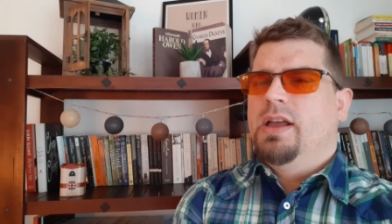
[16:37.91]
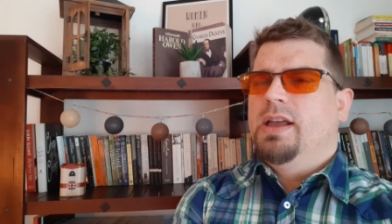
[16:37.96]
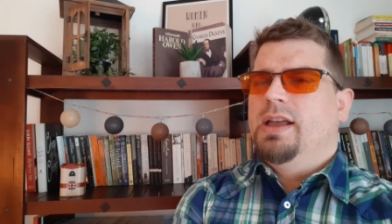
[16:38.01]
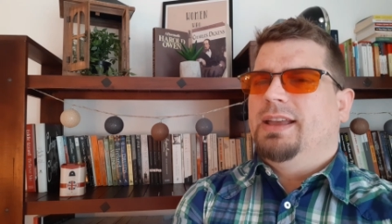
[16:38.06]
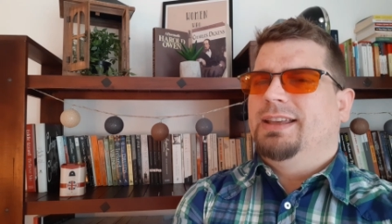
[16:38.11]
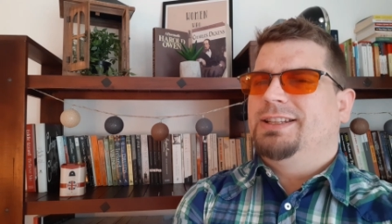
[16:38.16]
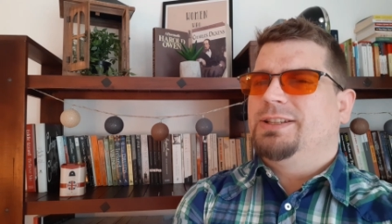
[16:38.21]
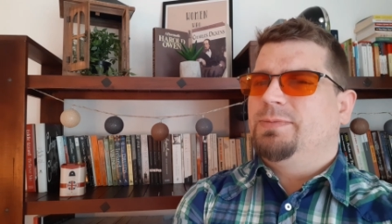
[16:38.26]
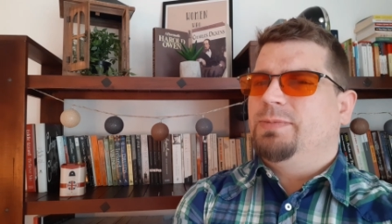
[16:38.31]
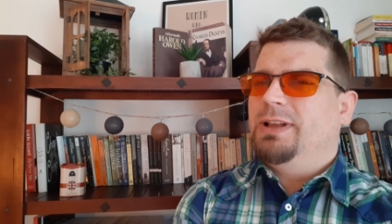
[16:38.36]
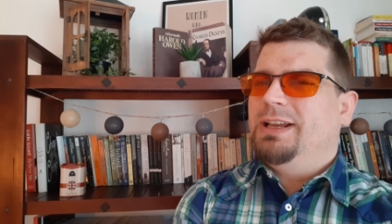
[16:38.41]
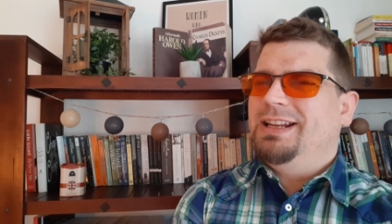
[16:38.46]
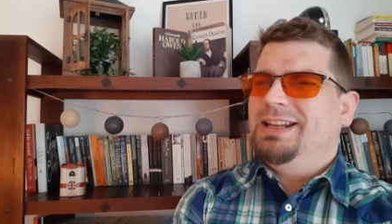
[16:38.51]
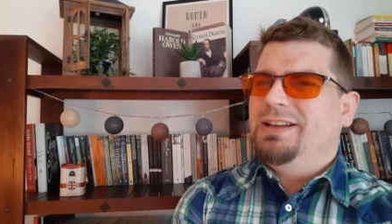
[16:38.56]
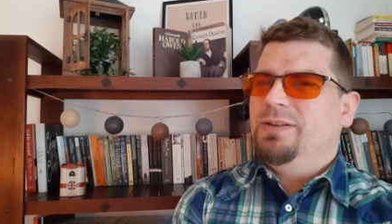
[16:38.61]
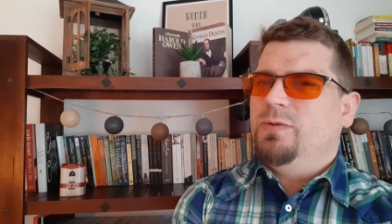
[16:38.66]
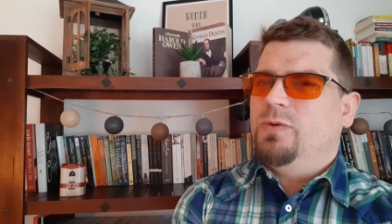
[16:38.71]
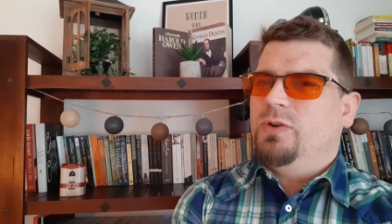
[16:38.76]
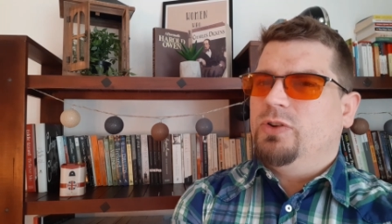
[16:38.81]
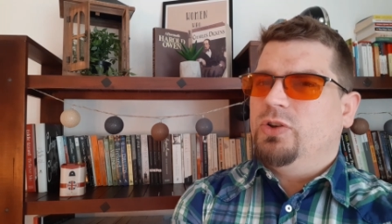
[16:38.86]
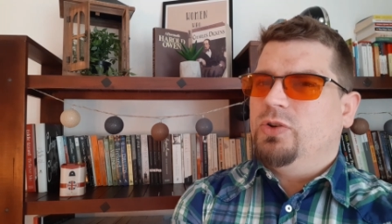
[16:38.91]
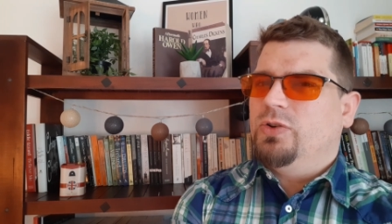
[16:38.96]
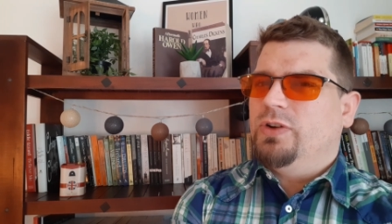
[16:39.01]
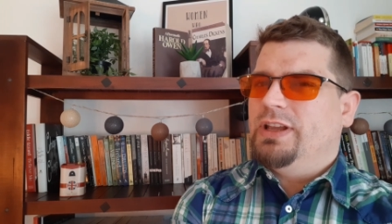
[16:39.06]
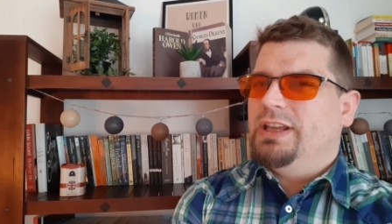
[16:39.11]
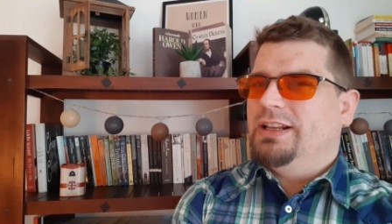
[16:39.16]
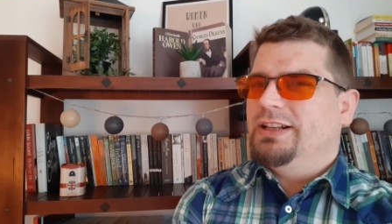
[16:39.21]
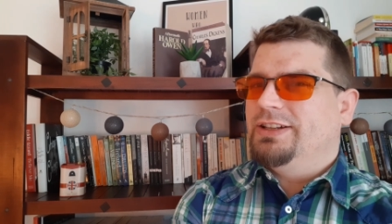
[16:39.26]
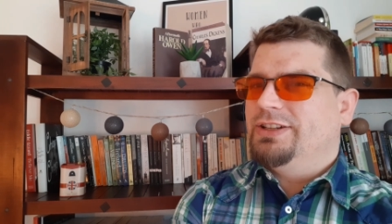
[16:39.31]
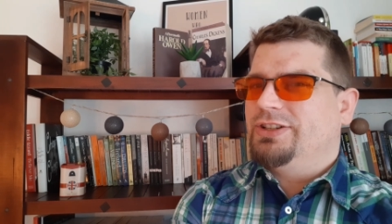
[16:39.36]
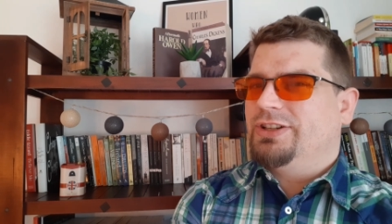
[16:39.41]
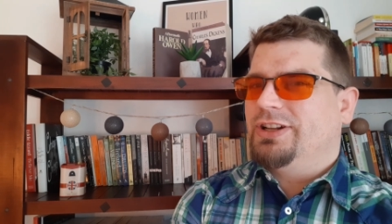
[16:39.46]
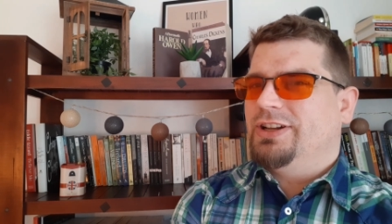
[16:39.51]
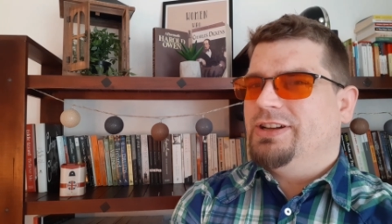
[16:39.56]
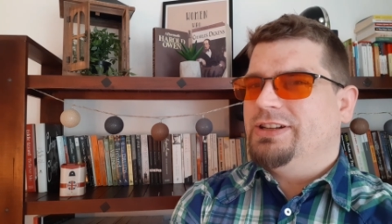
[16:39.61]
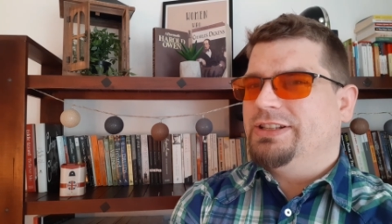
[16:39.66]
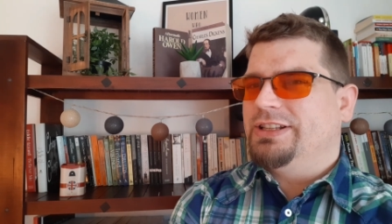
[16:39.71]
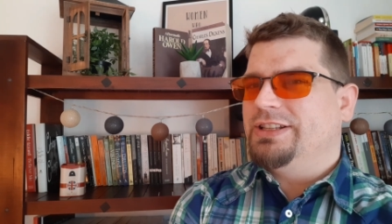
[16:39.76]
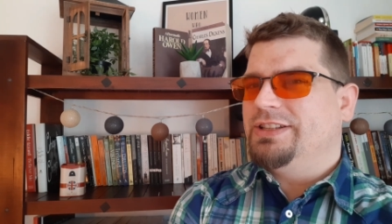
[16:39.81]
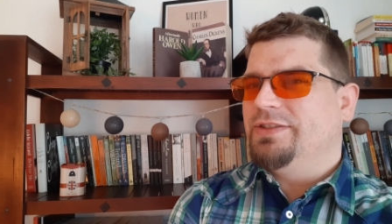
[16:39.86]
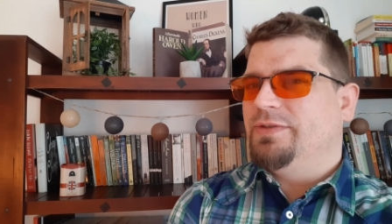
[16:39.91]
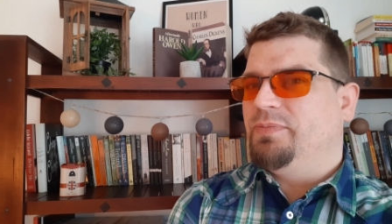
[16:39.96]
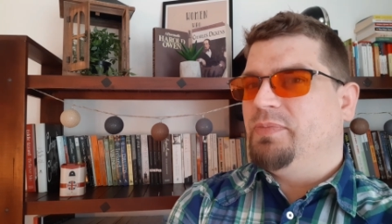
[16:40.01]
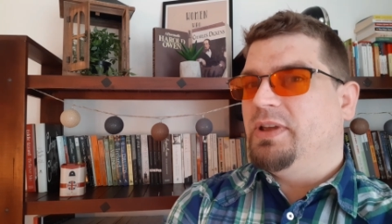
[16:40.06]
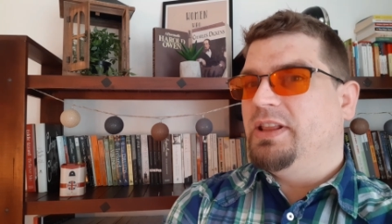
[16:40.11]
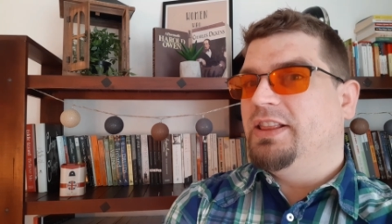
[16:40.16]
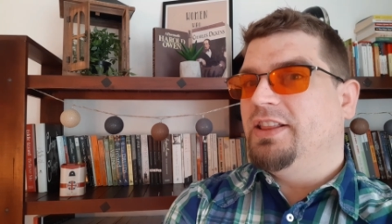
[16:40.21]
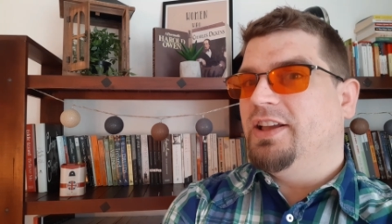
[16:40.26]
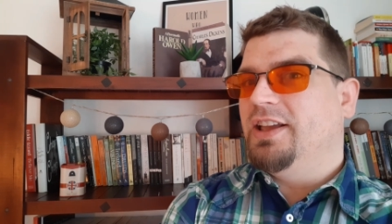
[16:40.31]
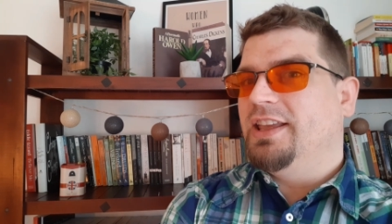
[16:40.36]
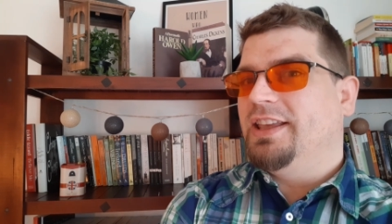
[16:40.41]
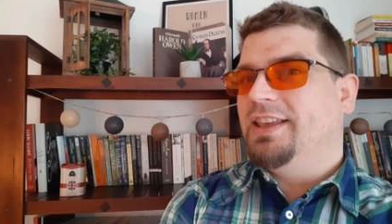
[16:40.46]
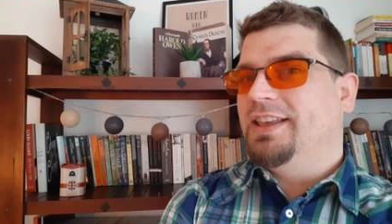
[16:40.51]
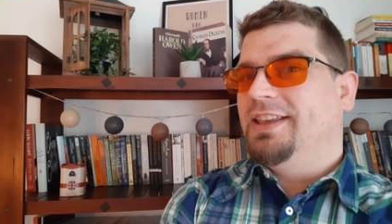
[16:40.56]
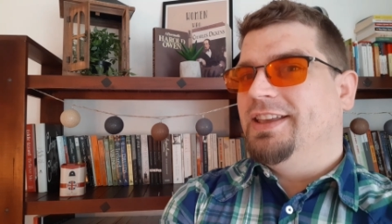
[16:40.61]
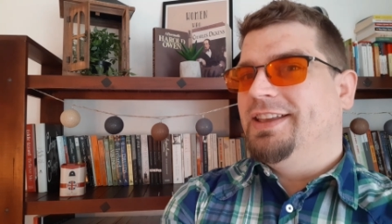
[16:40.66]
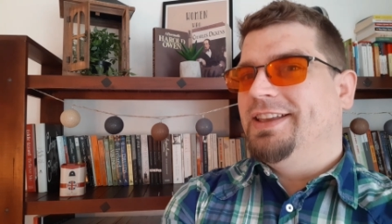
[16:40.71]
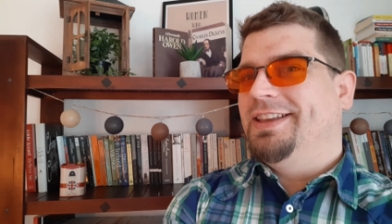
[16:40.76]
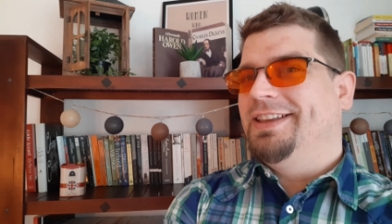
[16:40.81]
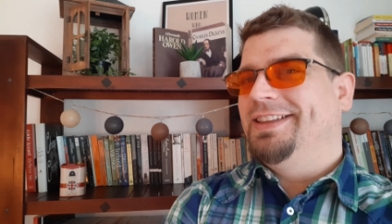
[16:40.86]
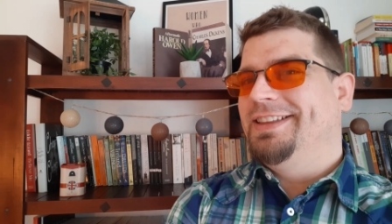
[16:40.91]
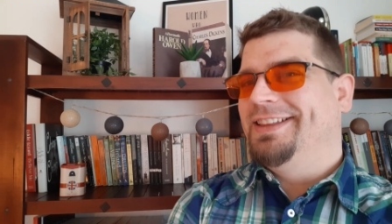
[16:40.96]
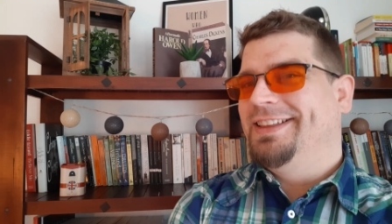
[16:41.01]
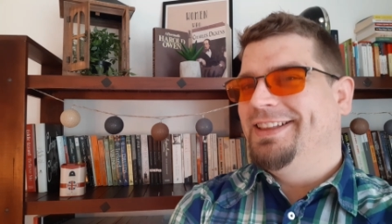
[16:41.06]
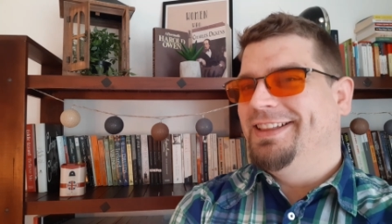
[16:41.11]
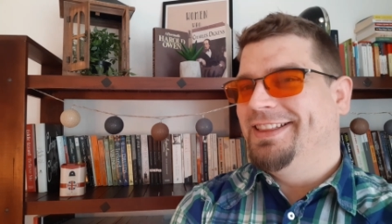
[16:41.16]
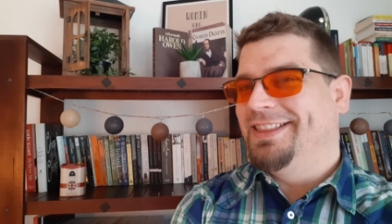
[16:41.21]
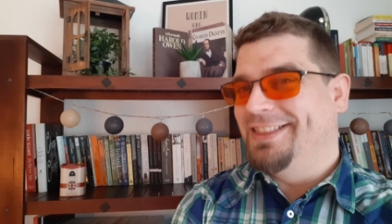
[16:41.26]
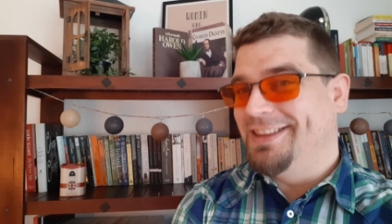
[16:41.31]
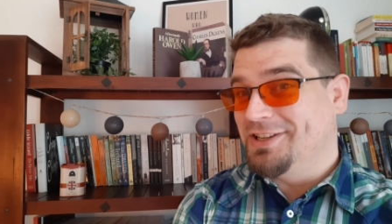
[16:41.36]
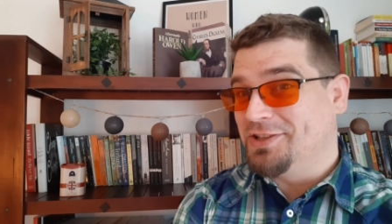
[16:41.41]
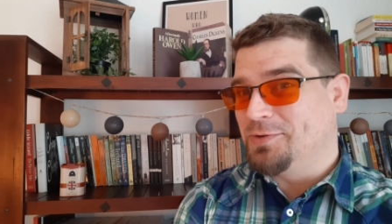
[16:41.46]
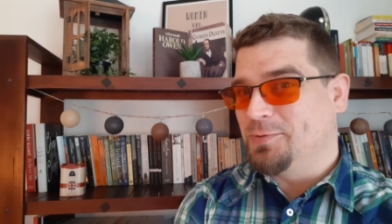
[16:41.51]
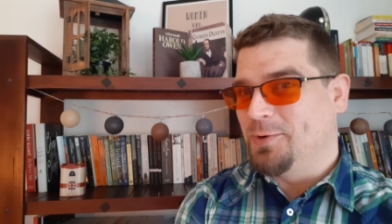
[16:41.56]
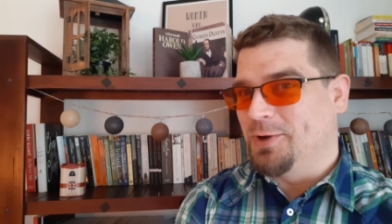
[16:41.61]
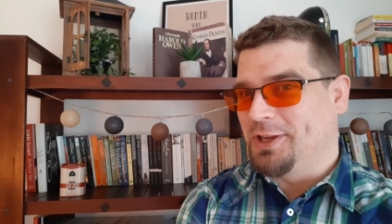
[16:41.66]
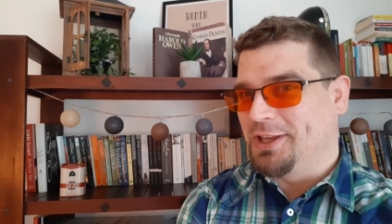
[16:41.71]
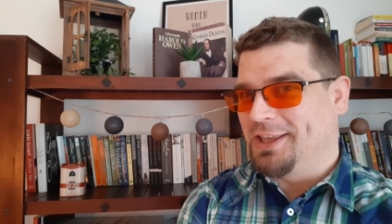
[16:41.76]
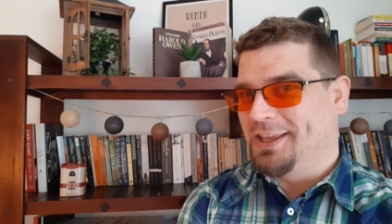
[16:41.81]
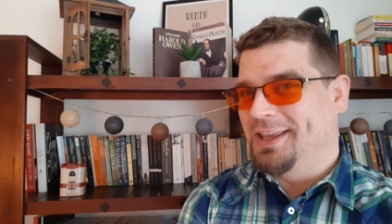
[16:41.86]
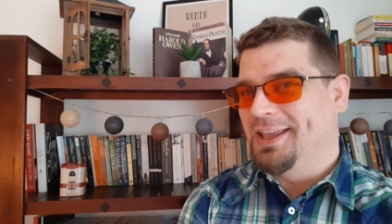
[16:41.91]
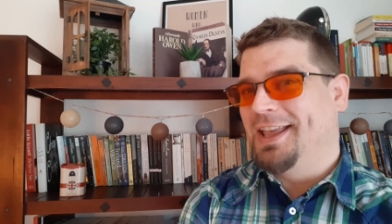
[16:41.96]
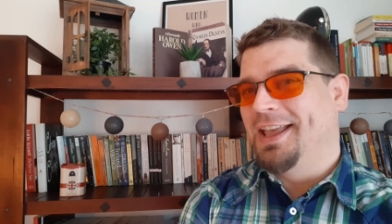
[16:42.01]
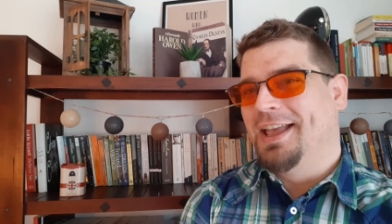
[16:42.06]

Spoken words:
explaining what your English classes have been like this week.